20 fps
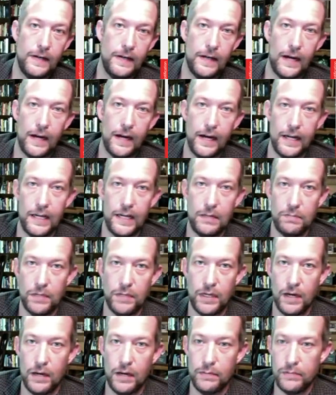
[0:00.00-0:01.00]
it
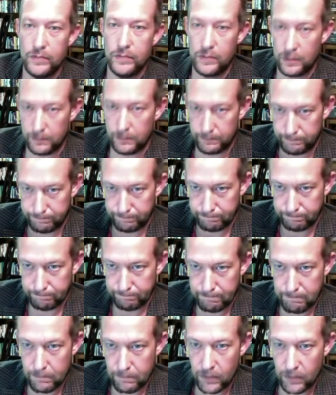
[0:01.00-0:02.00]
becomes
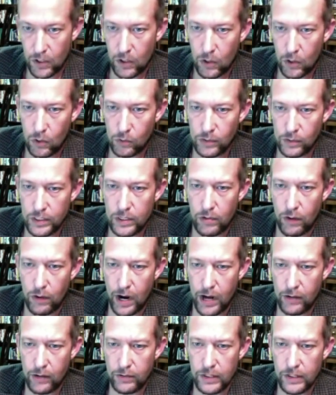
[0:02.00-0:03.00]
holy
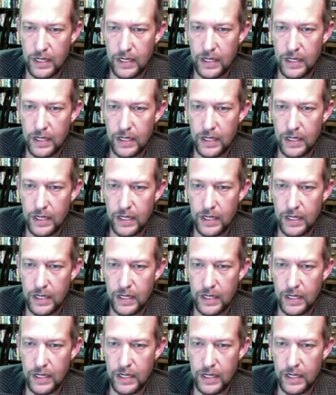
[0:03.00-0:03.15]
ground.